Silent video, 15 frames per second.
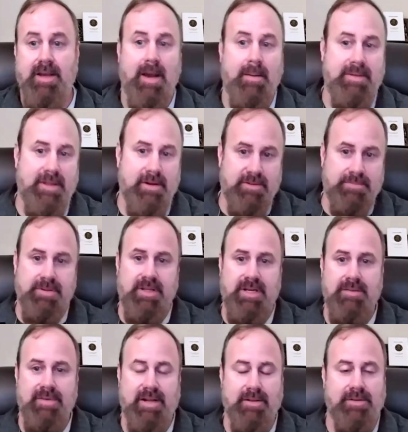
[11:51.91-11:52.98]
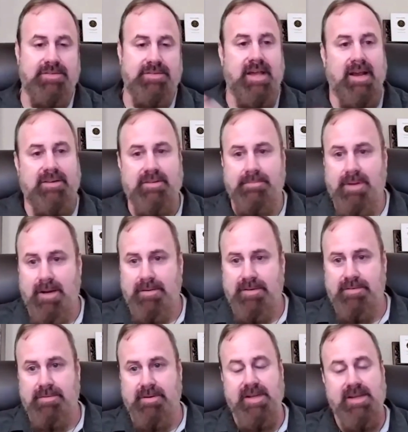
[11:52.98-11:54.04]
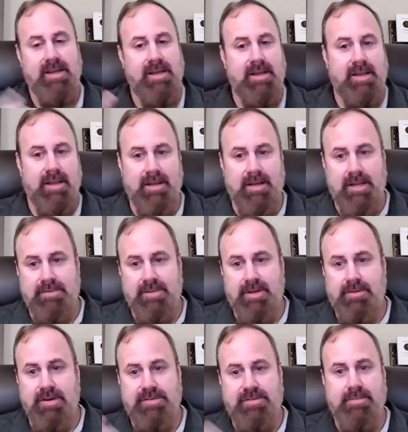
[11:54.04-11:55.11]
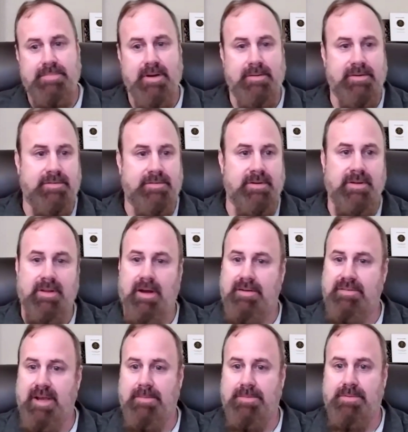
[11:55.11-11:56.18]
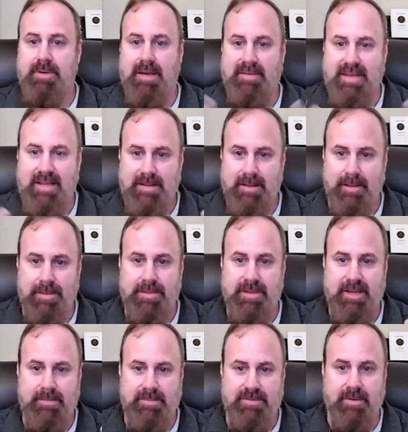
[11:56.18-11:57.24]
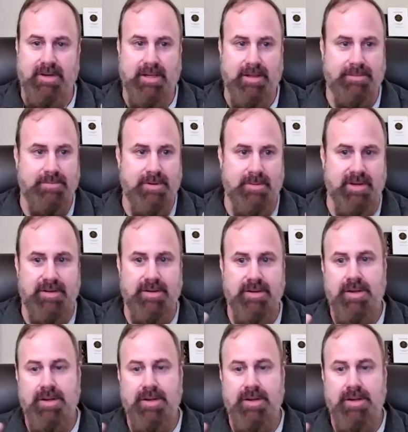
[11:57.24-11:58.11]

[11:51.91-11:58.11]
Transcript: I mean, there's plenty of Anglo-Saxon poetry, and even the Christian poetry a lot of times will have heathen themes running through it.